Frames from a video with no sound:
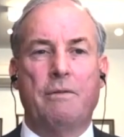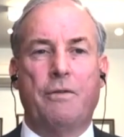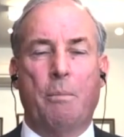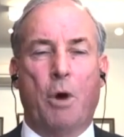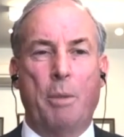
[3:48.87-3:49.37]

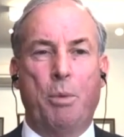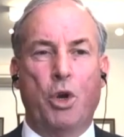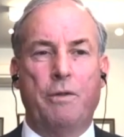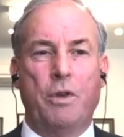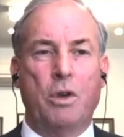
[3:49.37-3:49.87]
from my
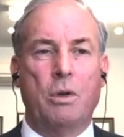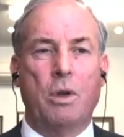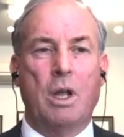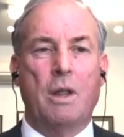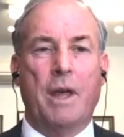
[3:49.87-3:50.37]
point of
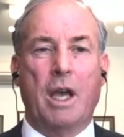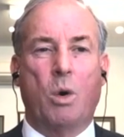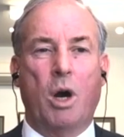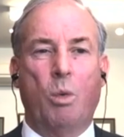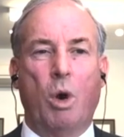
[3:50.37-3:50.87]
view, they're
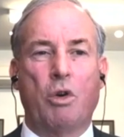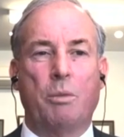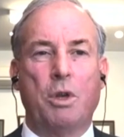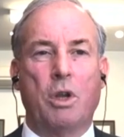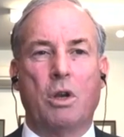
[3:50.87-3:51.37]
quite
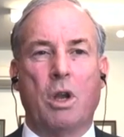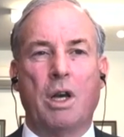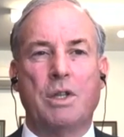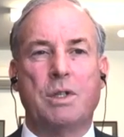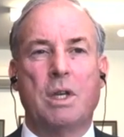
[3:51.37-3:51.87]
welcome to
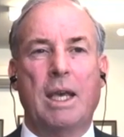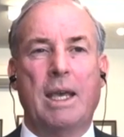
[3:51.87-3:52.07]
utilise